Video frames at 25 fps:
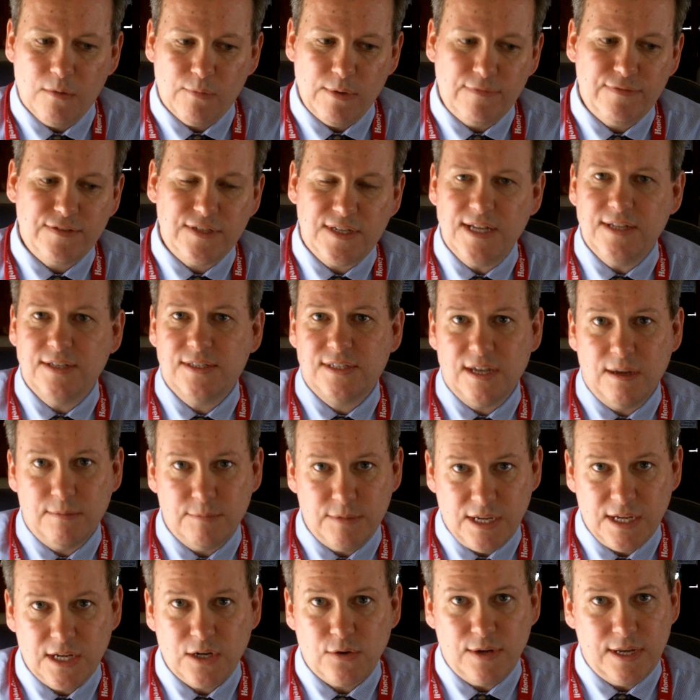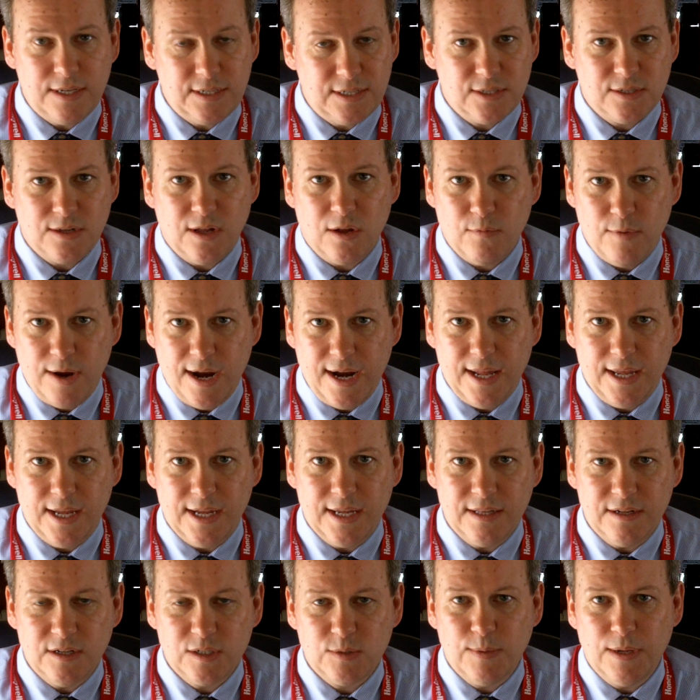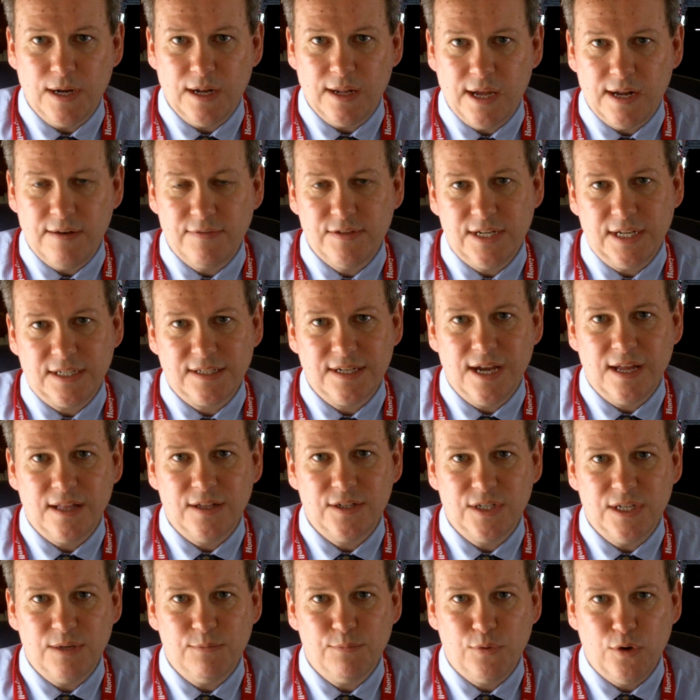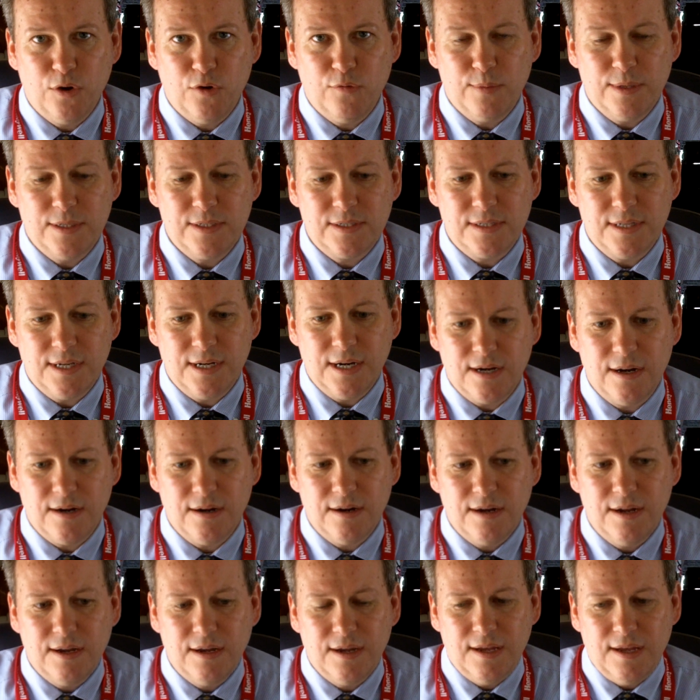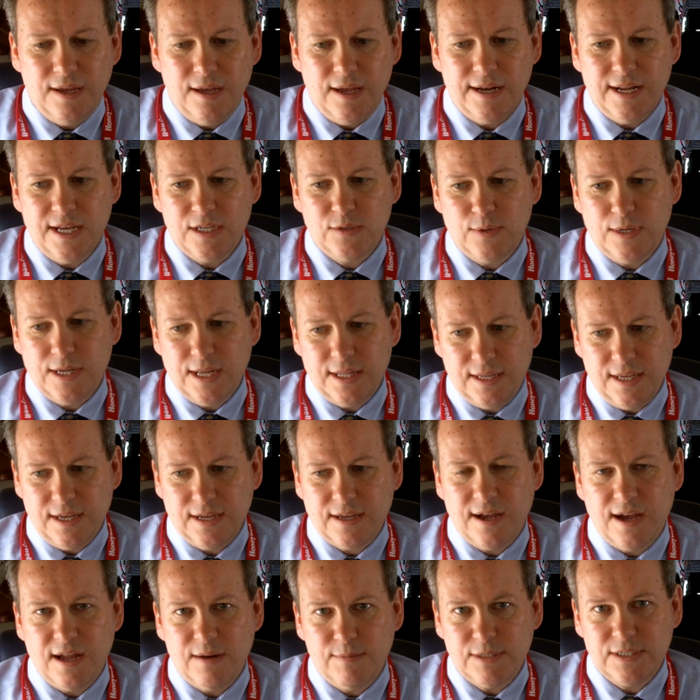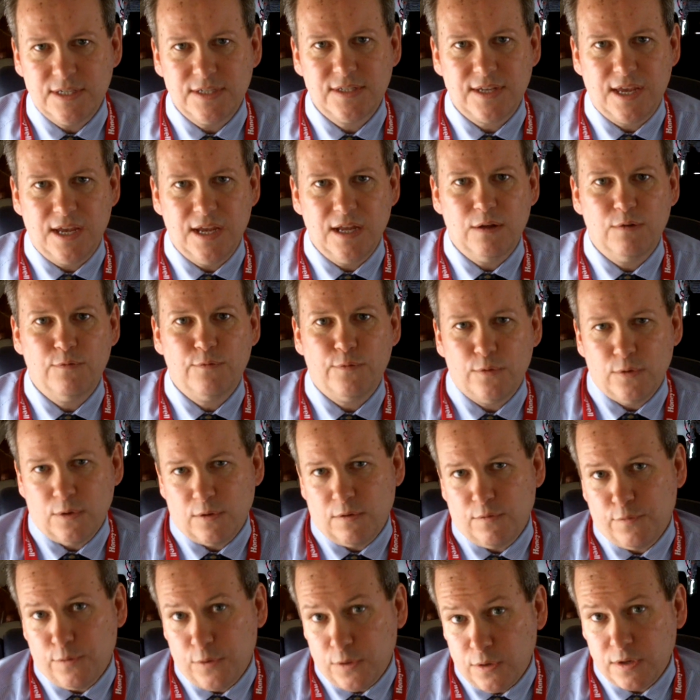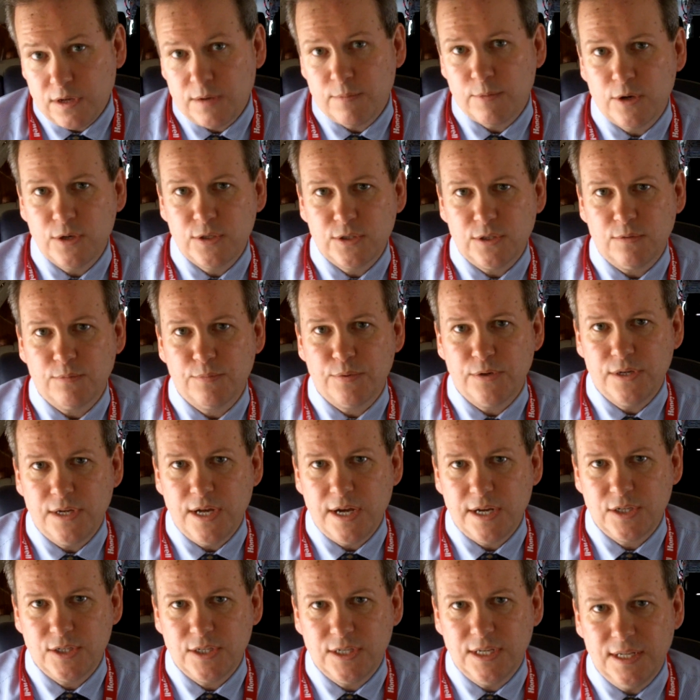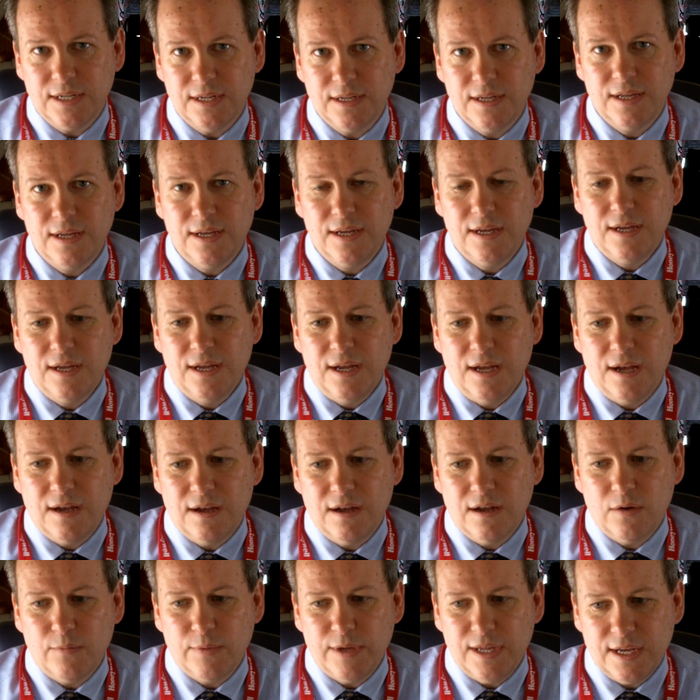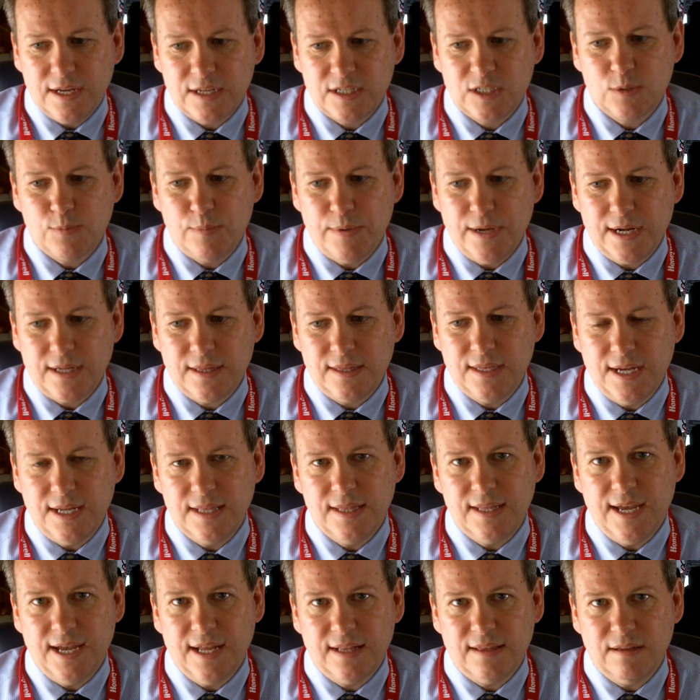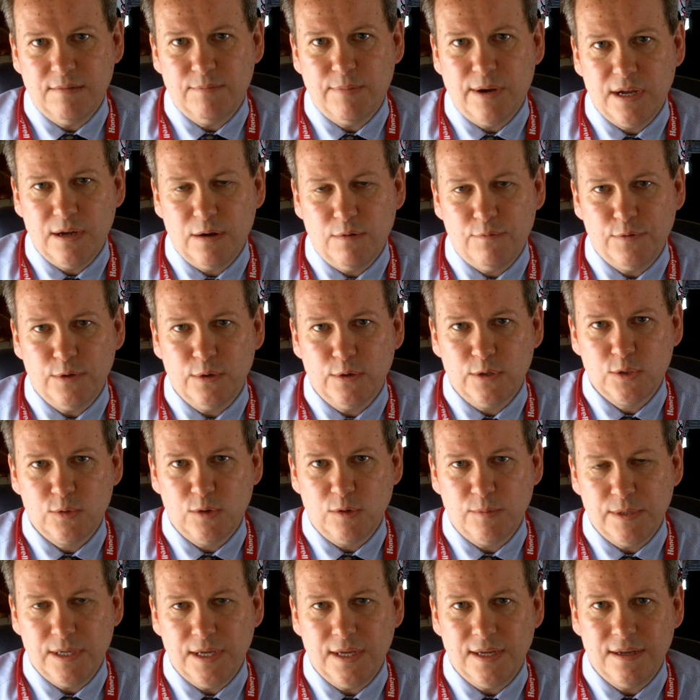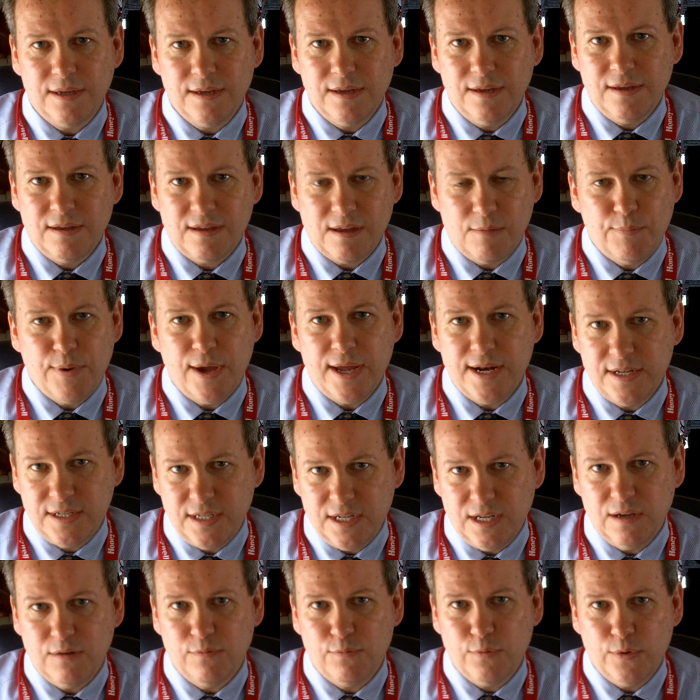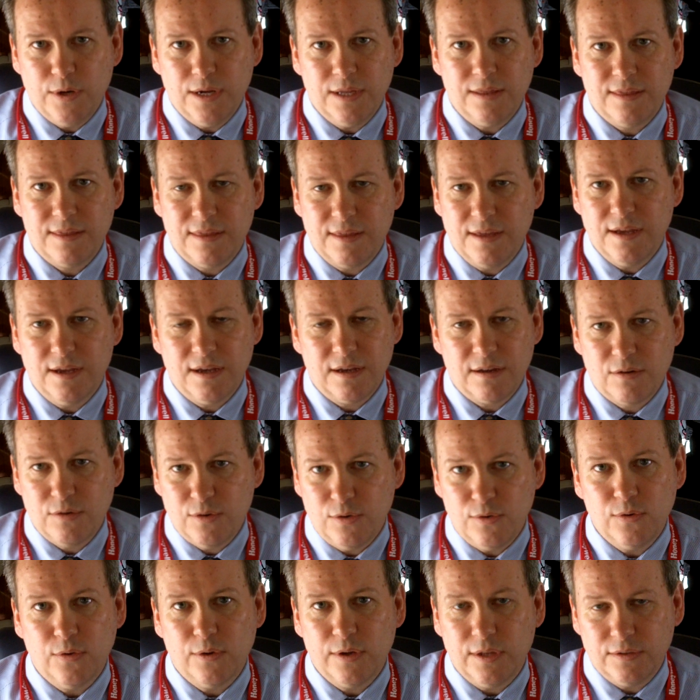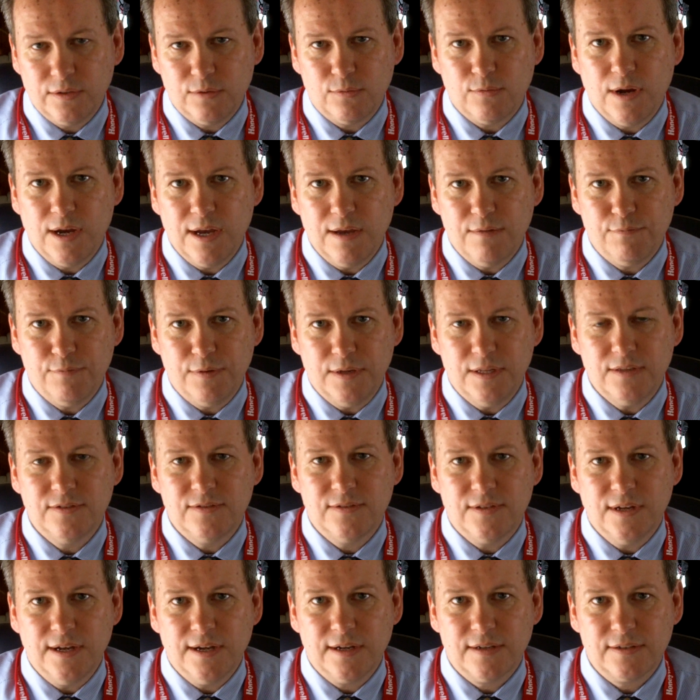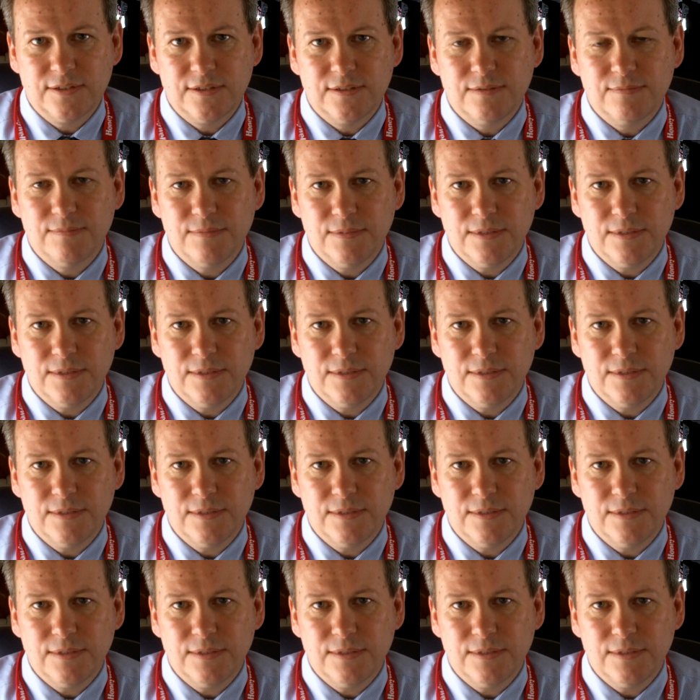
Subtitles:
We've seen some decreases already, and there's been a lot of technology improvements there. And as we get the economies of scale for full commercial production, we expect then that the biofuels will be competitive with crude oil derived feedstocks.